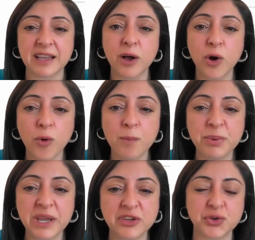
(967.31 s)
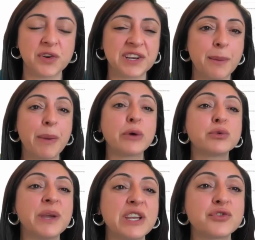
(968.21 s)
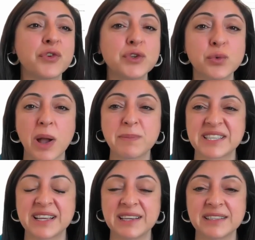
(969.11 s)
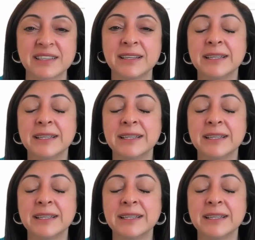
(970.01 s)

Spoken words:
a homepage or an about page for your website